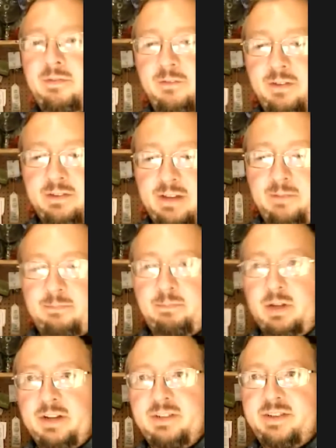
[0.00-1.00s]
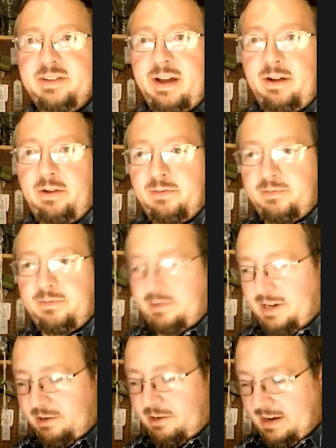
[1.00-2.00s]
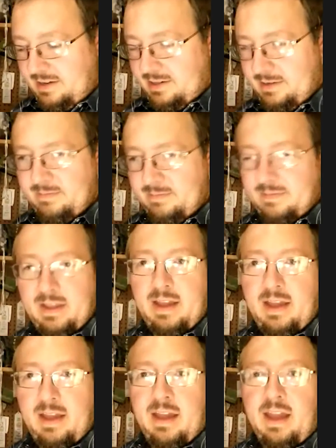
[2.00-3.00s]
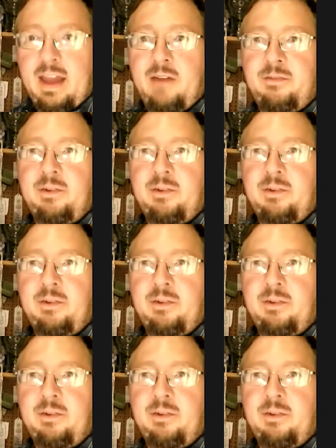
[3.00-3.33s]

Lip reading: if it's like blood gel for decoration, and